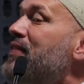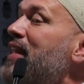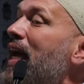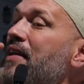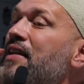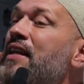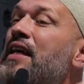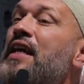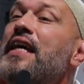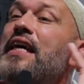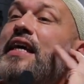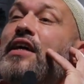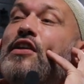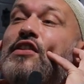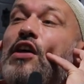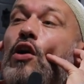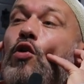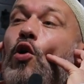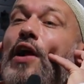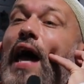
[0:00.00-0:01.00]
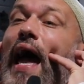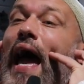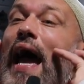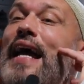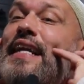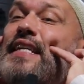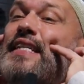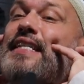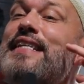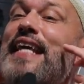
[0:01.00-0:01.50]
Then the
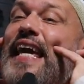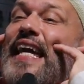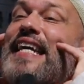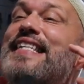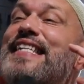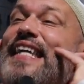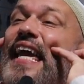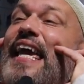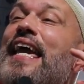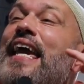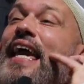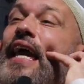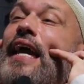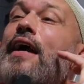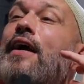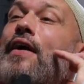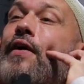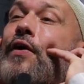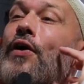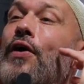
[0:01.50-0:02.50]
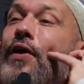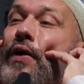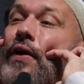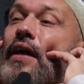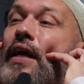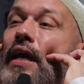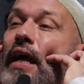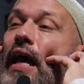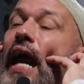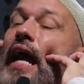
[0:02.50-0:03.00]
Quran stays here
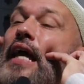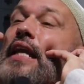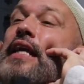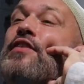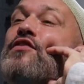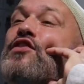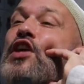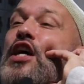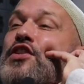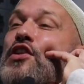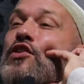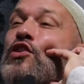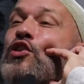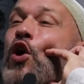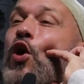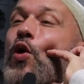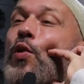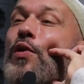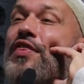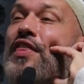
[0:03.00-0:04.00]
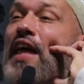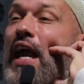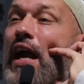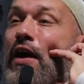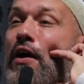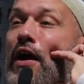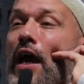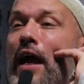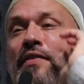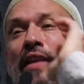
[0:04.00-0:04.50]
and it doesn't go
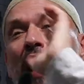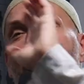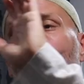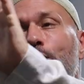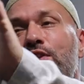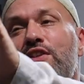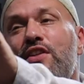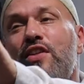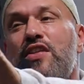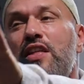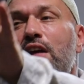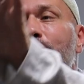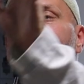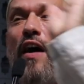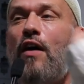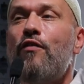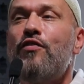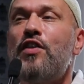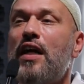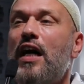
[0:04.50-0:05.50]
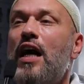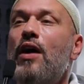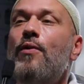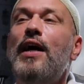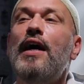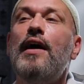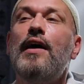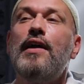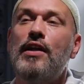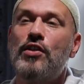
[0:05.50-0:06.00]
there. And that was the sifa of the
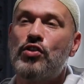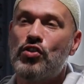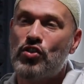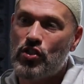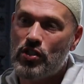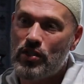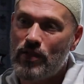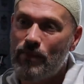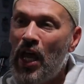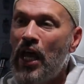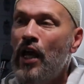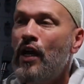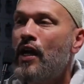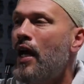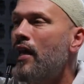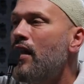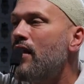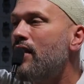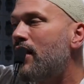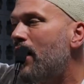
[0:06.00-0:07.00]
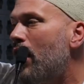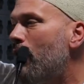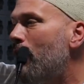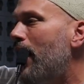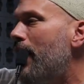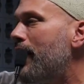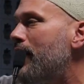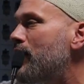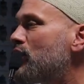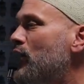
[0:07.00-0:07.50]
Khawarij. And in the
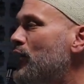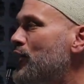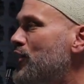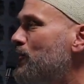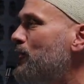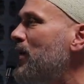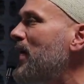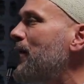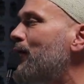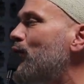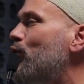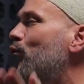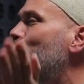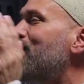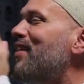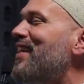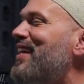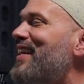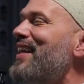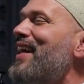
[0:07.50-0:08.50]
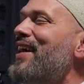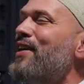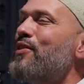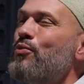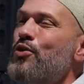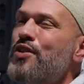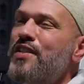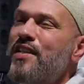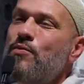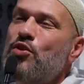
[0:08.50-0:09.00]
Khawarij, those people who
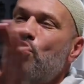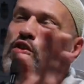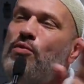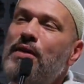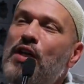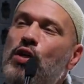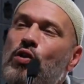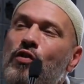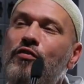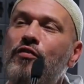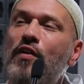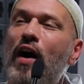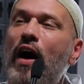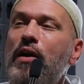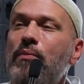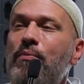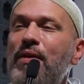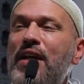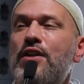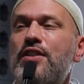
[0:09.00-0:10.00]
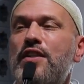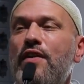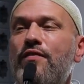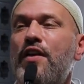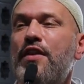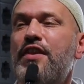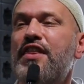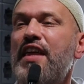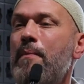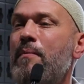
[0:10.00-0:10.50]
declared Muslims to be kuffar because of
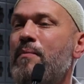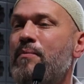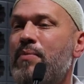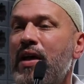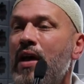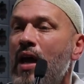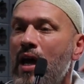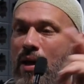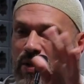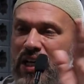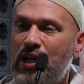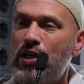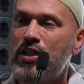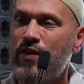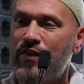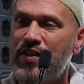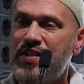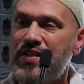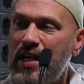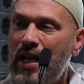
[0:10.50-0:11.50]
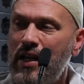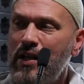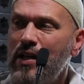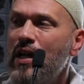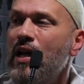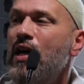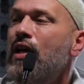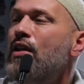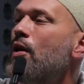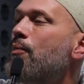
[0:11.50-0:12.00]
a dhamb, because of a
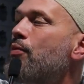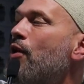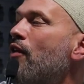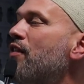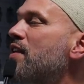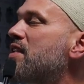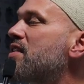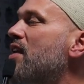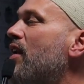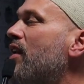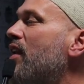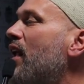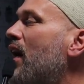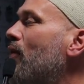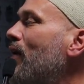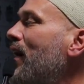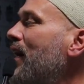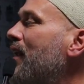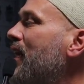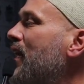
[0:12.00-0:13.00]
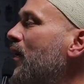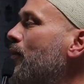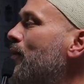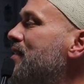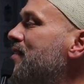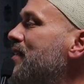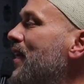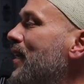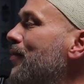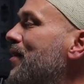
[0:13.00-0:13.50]
sin, the Prophet
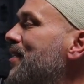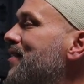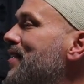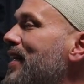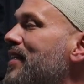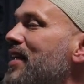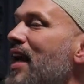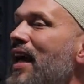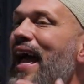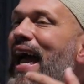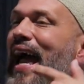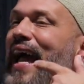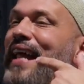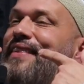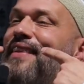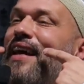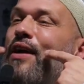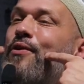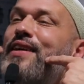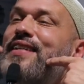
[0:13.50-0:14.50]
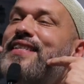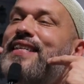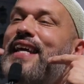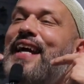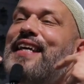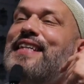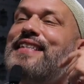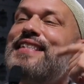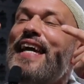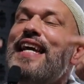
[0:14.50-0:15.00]
said, and their
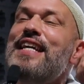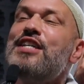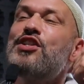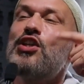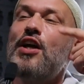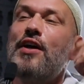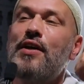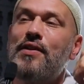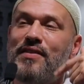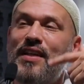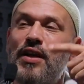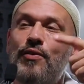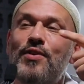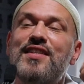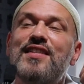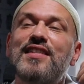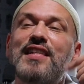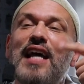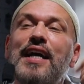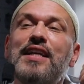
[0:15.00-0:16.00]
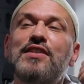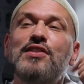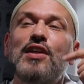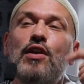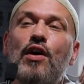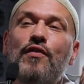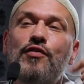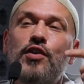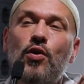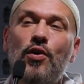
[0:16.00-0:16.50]
recitation, the
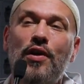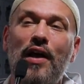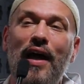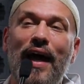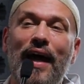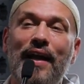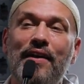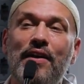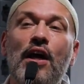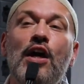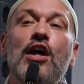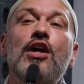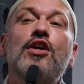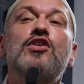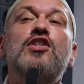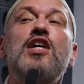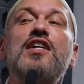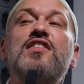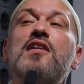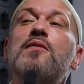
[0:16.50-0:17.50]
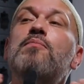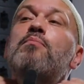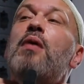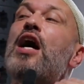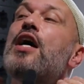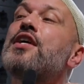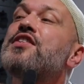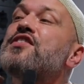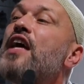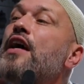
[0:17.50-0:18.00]
recital of the Quran, doesn't
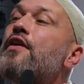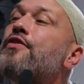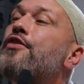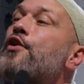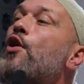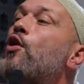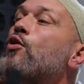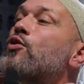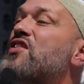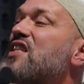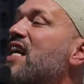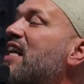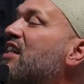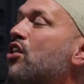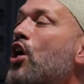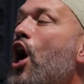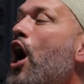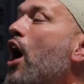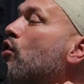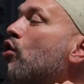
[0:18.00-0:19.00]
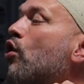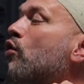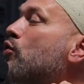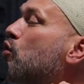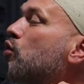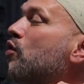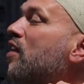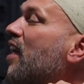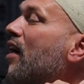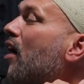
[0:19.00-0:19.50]
pass their throats, it can't go
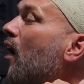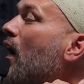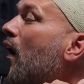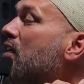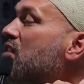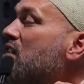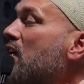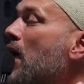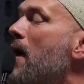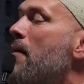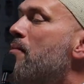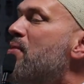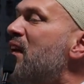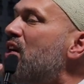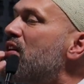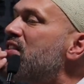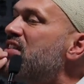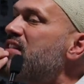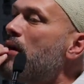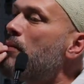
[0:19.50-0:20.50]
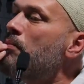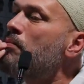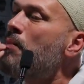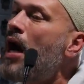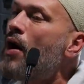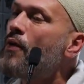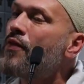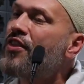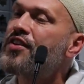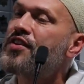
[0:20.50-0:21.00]
to their heart, because their
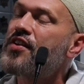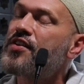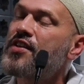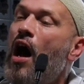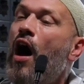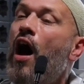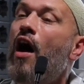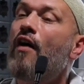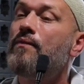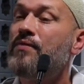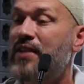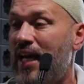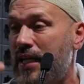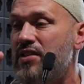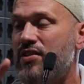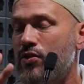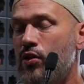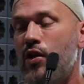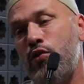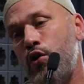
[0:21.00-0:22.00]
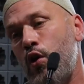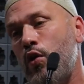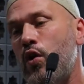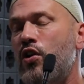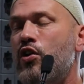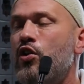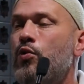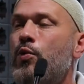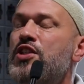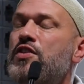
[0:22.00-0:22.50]
mouths are, that's no
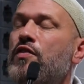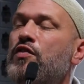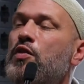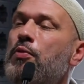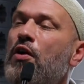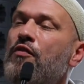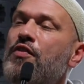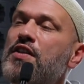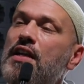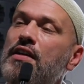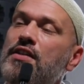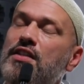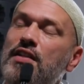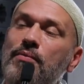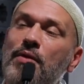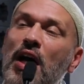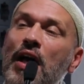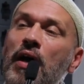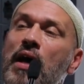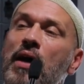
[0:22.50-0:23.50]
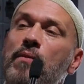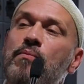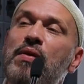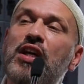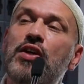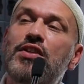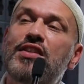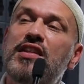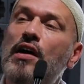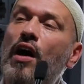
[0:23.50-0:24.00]
longer the words of the Prophet,
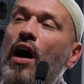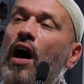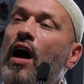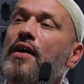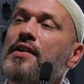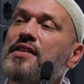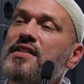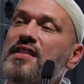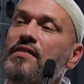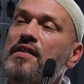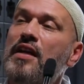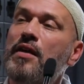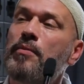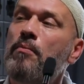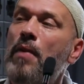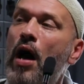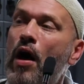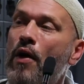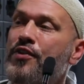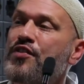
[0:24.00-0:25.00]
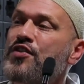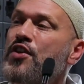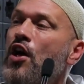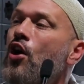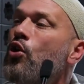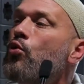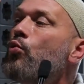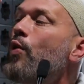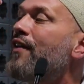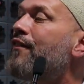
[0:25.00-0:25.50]
because their hearts and their mouths
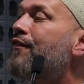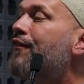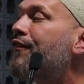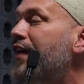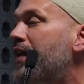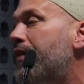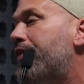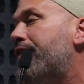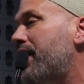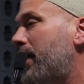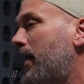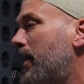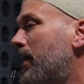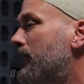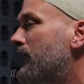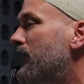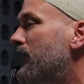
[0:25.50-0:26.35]
were filthy.